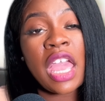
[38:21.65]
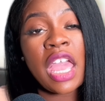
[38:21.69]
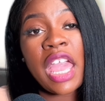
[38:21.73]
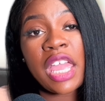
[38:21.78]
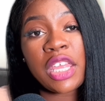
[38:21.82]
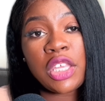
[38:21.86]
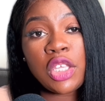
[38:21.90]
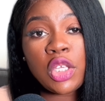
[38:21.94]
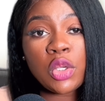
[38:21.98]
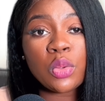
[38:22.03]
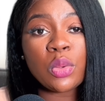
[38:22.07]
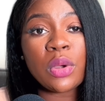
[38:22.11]

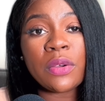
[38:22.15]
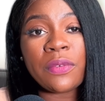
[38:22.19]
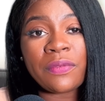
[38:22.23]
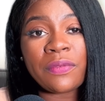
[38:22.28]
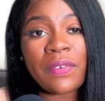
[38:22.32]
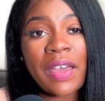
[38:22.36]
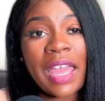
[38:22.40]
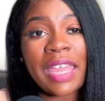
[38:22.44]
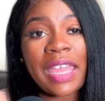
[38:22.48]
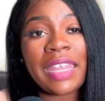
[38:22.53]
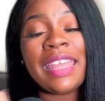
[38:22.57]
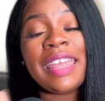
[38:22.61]
And you will
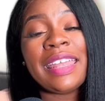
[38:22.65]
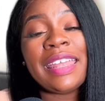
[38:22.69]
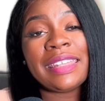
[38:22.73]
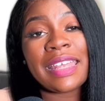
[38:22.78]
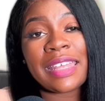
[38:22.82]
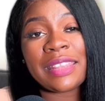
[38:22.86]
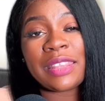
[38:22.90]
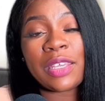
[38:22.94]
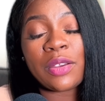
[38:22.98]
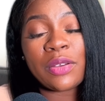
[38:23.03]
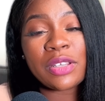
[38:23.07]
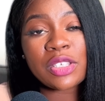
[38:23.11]
find
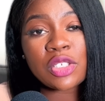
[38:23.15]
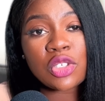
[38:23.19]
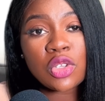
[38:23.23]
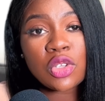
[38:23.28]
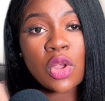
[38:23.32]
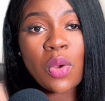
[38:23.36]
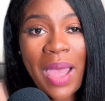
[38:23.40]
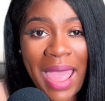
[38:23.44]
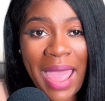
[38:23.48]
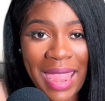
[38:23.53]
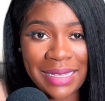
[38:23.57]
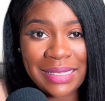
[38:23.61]
that there is
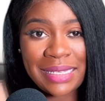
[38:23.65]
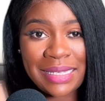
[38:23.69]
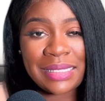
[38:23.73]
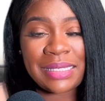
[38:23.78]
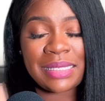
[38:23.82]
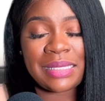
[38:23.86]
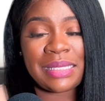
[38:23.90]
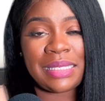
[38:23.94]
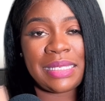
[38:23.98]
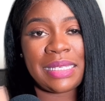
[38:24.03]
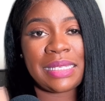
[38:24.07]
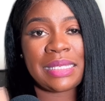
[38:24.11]
no
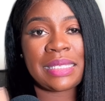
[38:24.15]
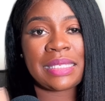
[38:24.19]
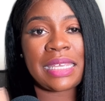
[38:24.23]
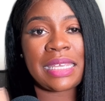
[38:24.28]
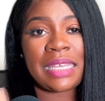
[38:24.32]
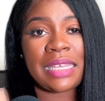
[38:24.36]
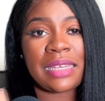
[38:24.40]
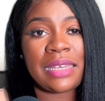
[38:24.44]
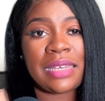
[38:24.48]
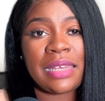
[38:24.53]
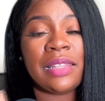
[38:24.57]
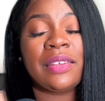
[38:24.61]
identity in
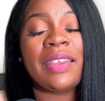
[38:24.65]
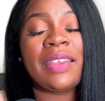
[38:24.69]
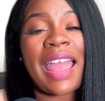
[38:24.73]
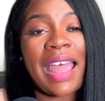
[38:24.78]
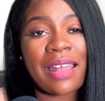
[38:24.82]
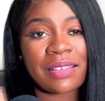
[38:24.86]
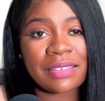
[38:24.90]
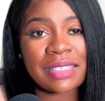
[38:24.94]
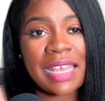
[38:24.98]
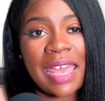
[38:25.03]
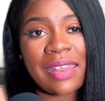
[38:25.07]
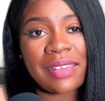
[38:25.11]
skin color
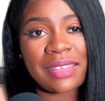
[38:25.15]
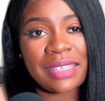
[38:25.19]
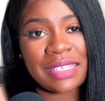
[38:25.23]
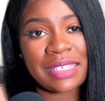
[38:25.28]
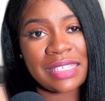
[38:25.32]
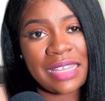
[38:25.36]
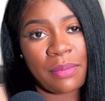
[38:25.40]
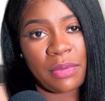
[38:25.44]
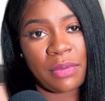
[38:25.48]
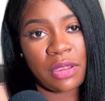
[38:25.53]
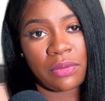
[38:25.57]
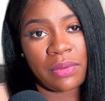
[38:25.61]
outside of
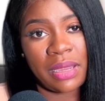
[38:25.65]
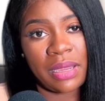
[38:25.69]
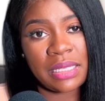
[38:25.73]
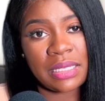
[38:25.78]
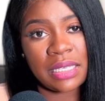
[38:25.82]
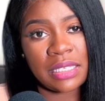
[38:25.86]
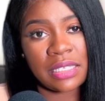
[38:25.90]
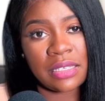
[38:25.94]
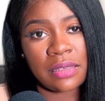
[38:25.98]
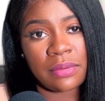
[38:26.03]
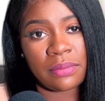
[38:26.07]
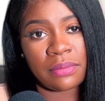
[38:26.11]
systemic
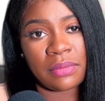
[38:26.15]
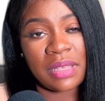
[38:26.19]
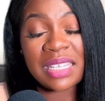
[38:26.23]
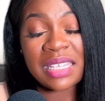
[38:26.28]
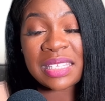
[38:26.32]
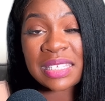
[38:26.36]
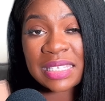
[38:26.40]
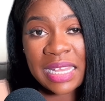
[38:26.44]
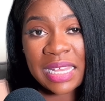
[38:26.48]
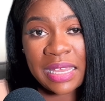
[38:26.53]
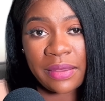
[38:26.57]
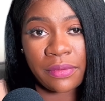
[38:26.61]
racism
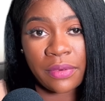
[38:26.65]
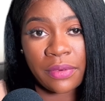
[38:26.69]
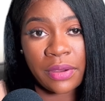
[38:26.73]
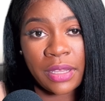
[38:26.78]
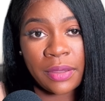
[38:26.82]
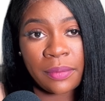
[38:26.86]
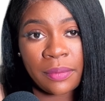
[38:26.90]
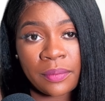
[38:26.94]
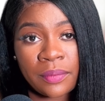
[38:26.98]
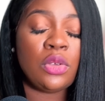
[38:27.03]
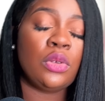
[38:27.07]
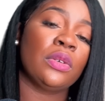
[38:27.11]
and
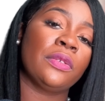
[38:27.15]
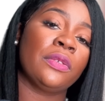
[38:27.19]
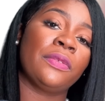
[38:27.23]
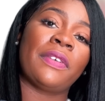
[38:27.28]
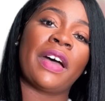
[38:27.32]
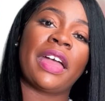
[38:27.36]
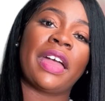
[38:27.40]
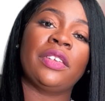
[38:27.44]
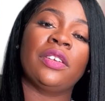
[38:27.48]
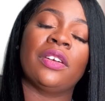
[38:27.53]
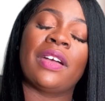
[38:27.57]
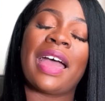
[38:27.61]
slavery. You will
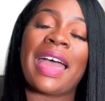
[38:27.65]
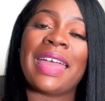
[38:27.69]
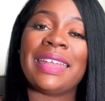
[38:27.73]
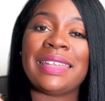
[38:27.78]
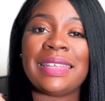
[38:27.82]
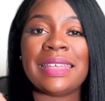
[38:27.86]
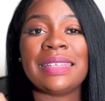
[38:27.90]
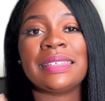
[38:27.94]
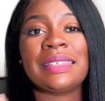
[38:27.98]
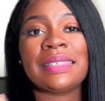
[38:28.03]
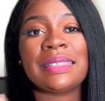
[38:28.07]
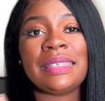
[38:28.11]
find your
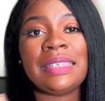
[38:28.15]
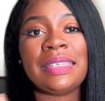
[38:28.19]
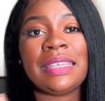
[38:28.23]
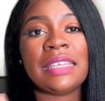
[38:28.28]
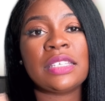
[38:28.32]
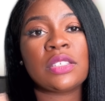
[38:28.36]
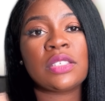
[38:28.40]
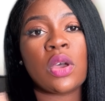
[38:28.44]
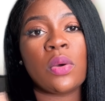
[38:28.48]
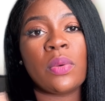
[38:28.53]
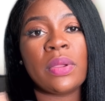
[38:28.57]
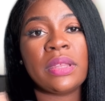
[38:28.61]
identity
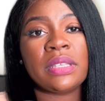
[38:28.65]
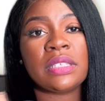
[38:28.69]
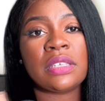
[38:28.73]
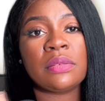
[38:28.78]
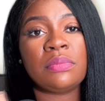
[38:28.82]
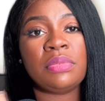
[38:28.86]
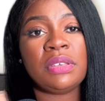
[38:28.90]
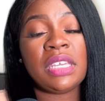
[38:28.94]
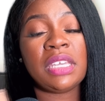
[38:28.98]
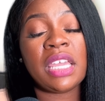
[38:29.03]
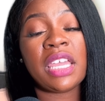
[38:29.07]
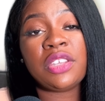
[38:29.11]
is going
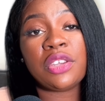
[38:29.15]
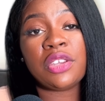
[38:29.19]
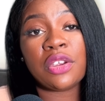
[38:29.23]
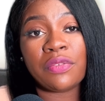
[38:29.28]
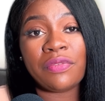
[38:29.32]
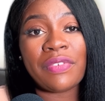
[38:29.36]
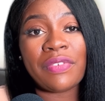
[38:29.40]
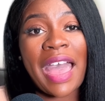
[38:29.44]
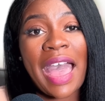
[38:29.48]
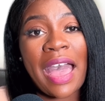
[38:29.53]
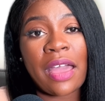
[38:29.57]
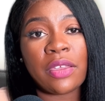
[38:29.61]
to be in
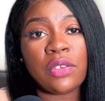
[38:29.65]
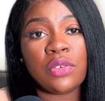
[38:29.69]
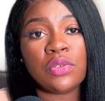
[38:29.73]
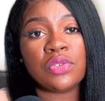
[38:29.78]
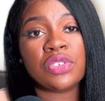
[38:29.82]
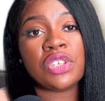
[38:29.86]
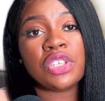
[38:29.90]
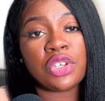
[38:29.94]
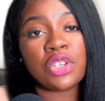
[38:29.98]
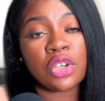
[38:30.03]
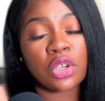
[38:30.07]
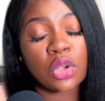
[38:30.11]
your
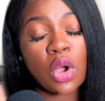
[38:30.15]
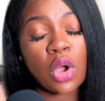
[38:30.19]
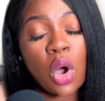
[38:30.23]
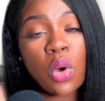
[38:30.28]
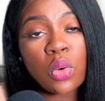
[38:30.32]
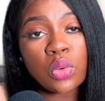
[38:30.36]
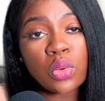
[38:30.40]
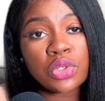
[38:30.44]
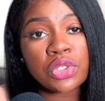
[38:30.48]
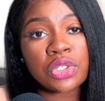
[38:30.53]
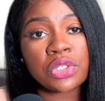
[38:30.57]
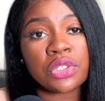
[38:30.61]
values and your
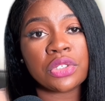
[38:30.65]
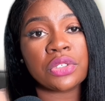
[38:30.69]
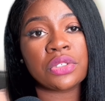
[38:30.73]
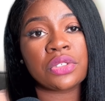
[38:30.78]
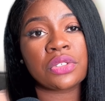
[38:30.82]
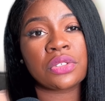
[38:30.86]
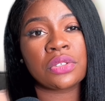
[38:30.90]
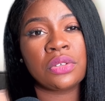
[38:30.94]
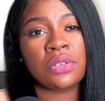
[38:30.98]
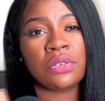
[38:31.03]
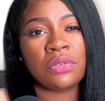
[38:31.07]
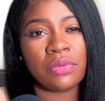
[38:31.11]

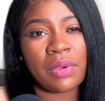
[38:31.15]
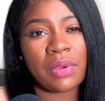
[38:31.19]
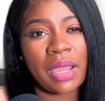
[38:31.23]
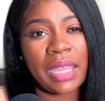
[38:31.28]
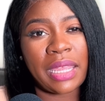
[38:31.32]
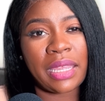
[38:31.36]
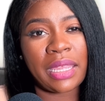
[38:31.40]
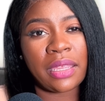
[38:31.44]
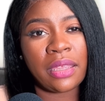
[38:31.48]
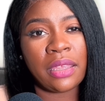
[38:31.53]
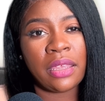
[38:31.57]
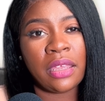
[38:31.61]
cultures,
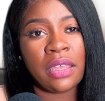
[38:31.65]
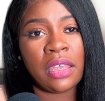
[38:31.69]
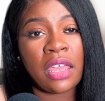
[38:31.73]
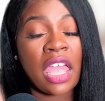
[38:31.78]
right?